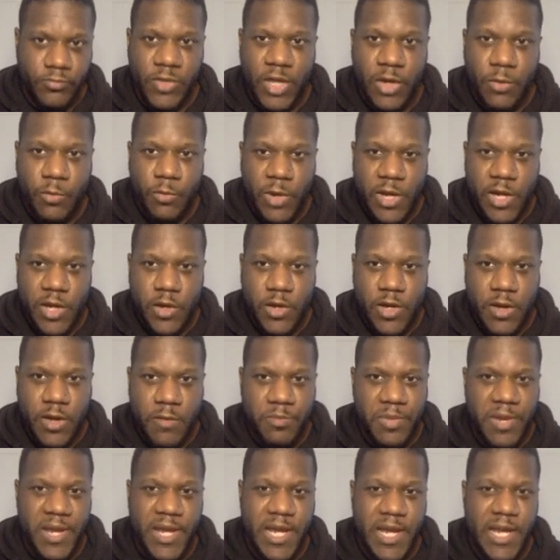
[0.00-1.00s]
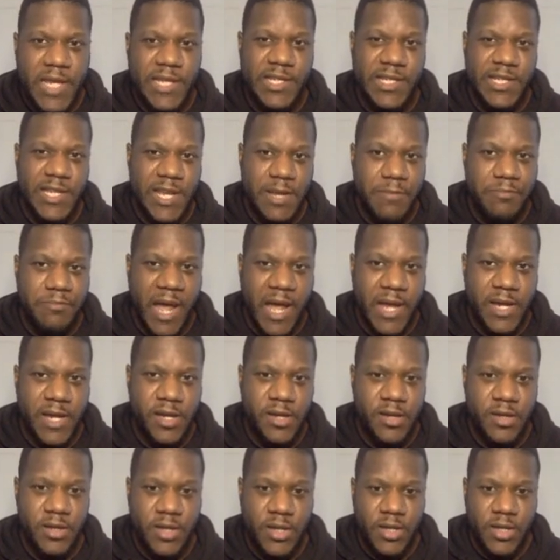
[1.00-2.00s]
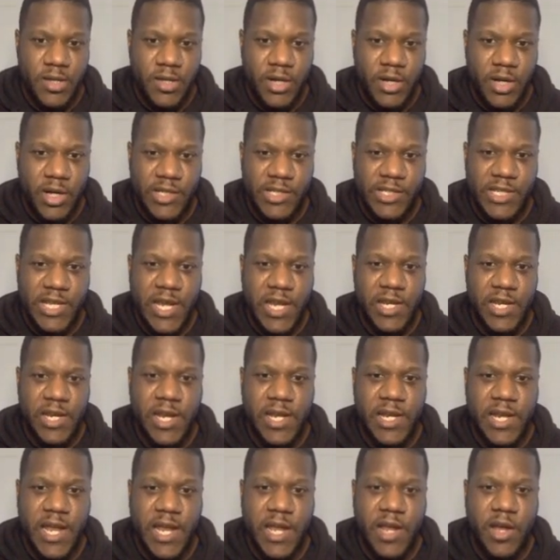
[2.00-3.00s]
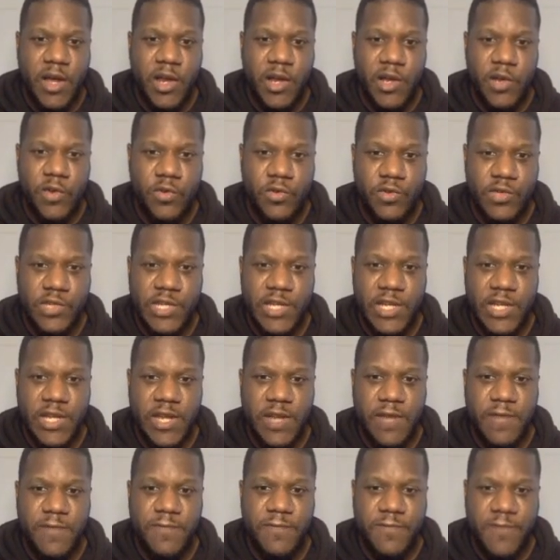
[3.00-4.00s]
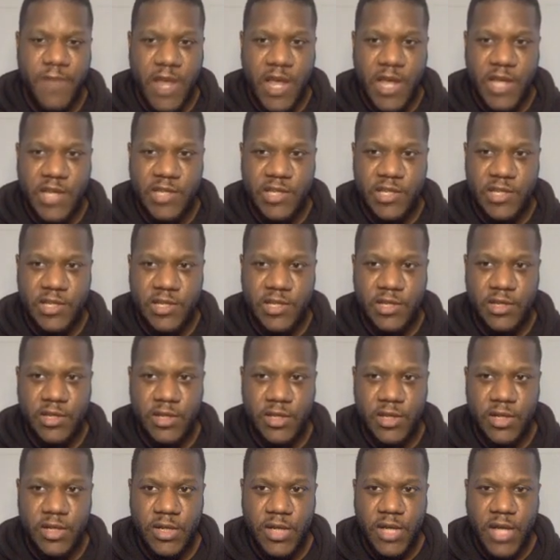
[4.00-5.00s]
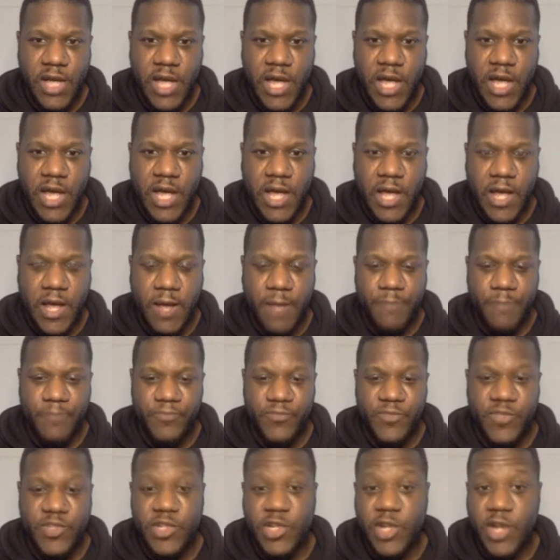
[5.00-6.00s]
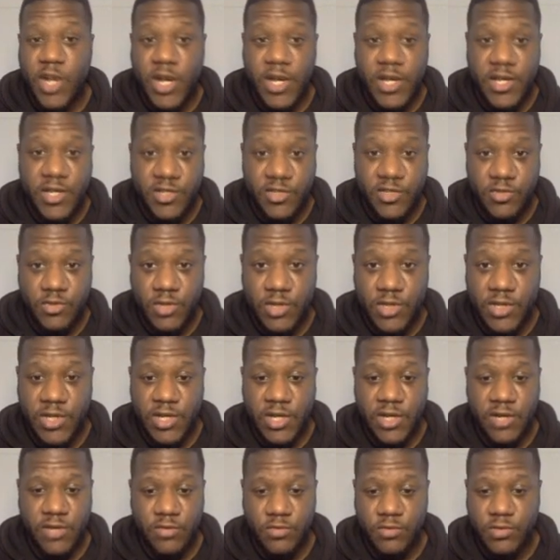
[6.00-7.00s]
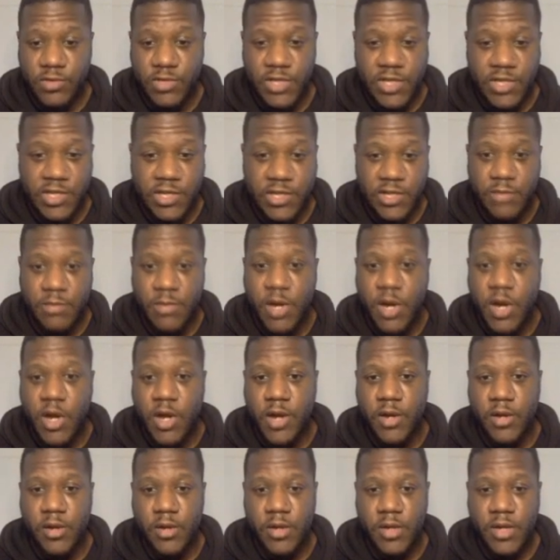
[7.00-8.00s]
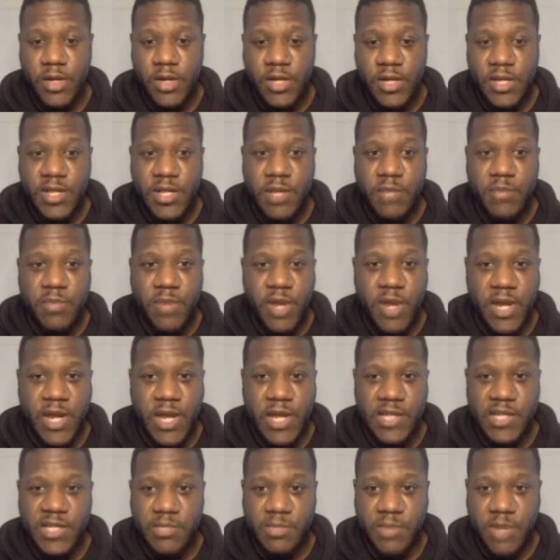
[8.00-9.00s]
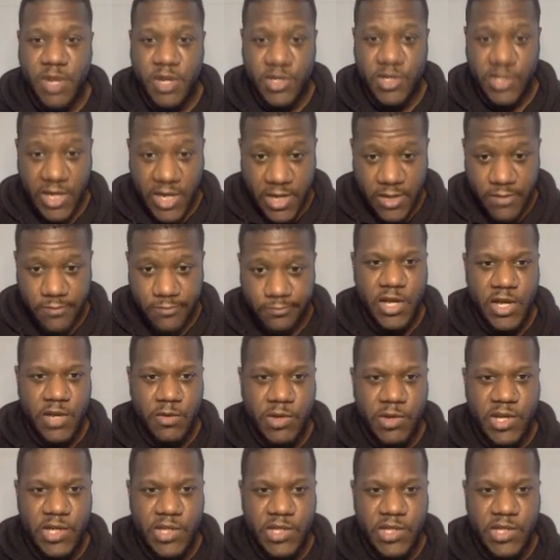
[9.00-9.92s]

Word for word: we know that B S C Pad are saying that they are launching the first um, charting structure or system on the Binance Smart Chain. We can